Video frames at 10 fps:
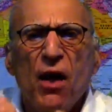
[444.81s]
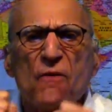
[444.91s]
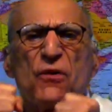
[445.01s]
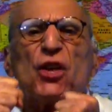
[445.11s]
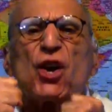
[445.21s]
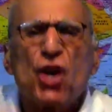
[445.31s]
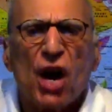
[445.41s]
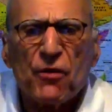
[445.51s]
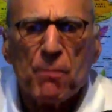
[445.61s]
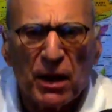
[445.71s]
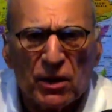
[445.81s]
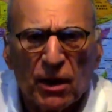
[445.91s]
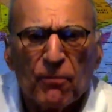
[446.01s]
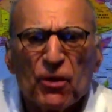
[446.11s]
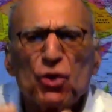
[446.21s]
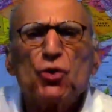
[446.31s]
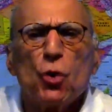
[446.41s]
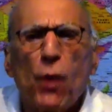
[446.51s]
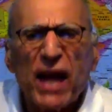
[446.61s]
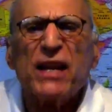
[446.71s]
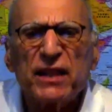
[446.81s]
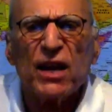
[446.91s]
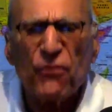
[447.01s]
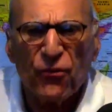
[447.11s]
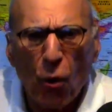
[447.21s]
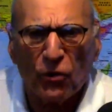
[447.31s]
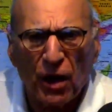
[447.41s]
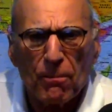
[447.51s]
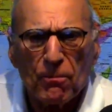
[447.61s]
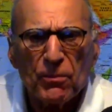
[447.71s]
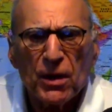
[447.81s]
for the government to do anything for them.